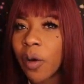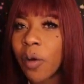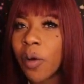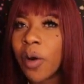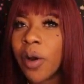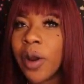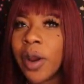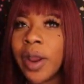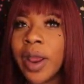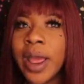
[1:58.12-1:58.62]

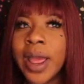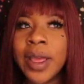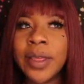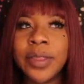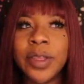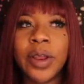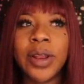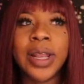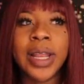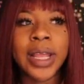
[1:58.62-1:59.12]
or
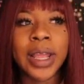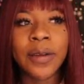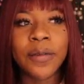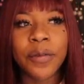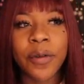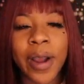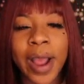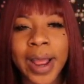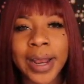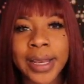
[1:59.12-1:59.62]
they're looking
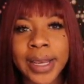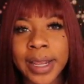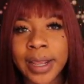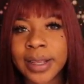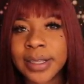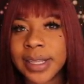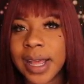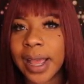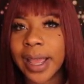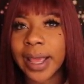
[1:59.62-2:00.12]
for
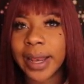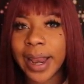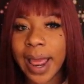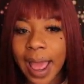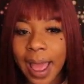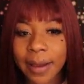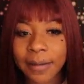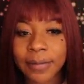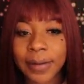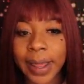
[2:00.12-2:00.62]
ideas, I can have